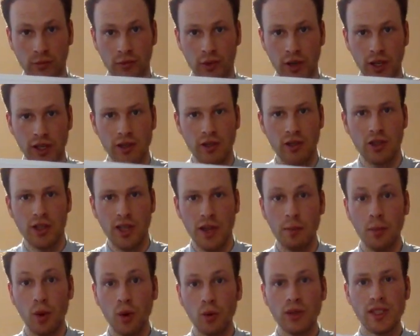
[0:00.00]
Right?
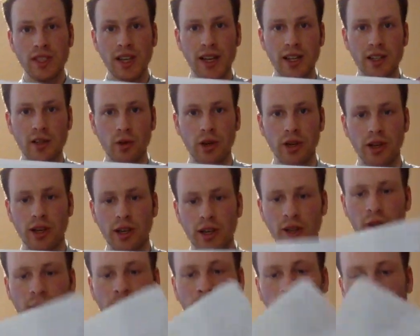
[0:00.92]
Get both sides working.
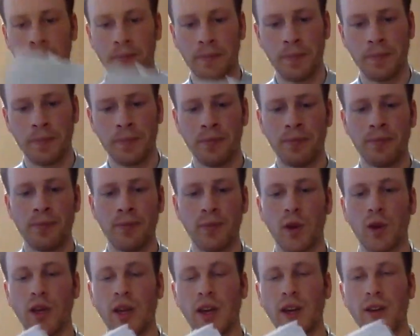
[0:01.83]

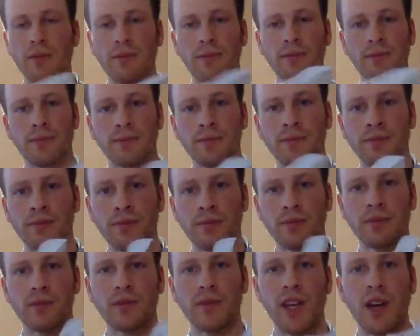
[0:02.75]
Okay?
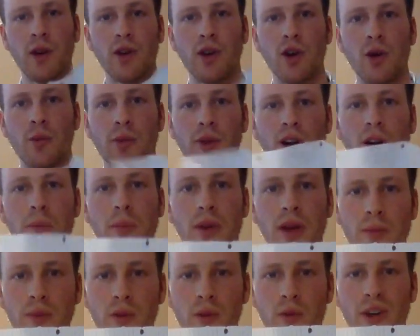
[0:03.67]
Now we open our
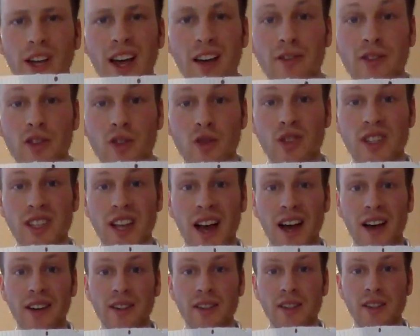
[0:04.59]
paper, we have two
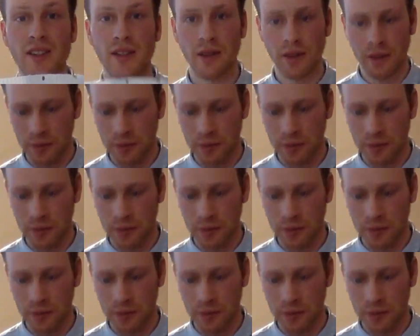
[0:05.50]
sides.